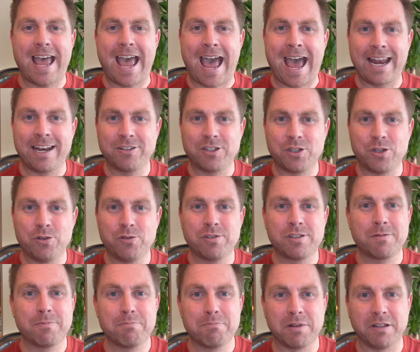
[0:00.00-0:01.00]

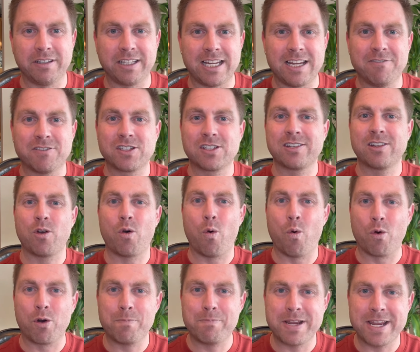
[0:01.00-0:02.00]
attitudes, beliefs,
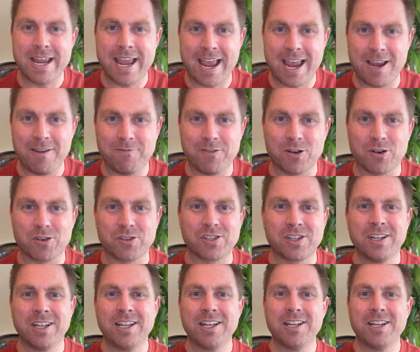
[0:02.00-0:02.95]
or behaviors.